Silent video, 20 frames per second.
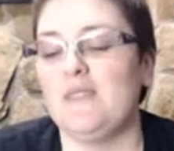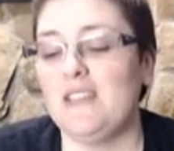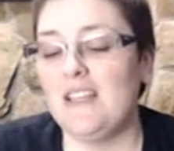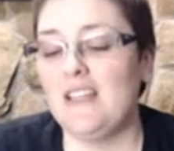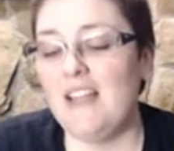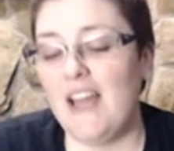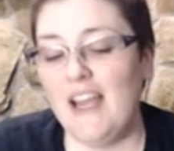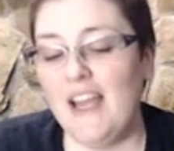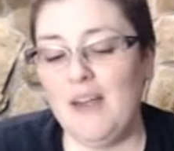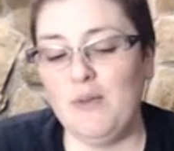
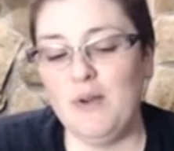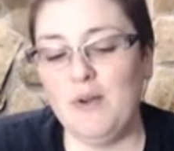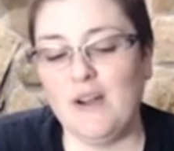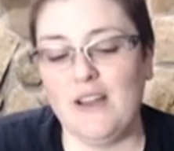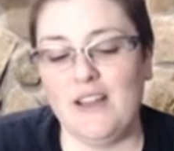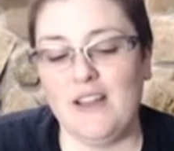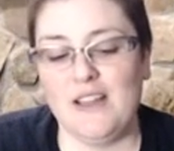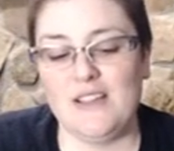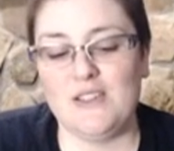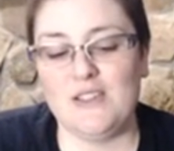Tonight we're
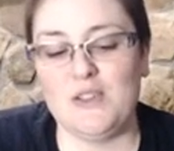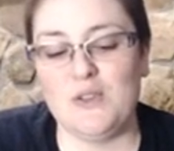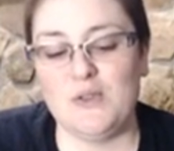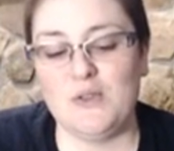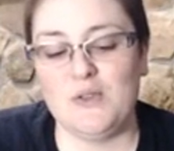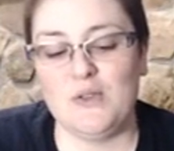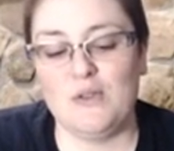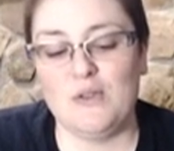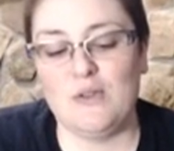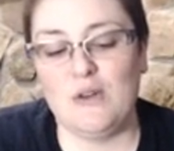gonna
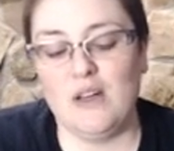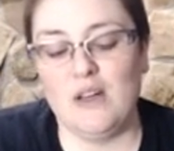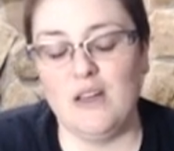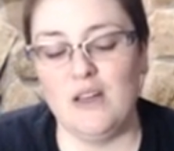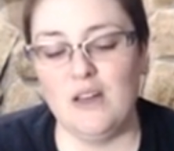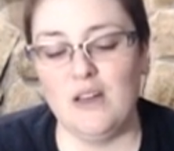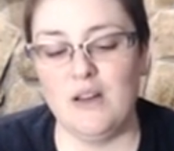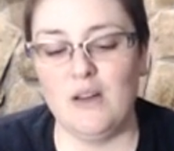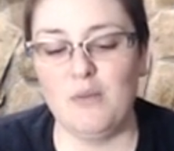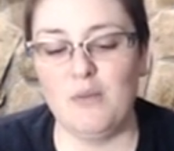do
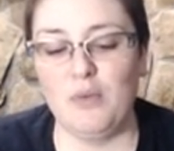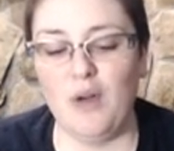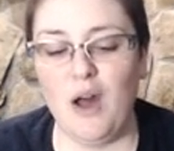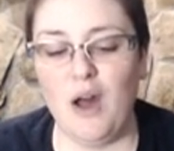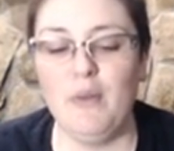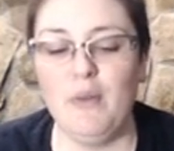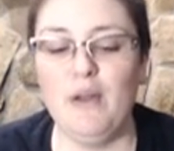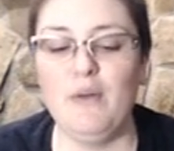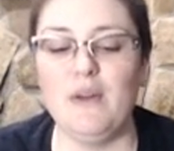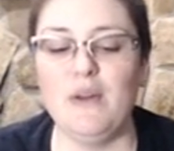probably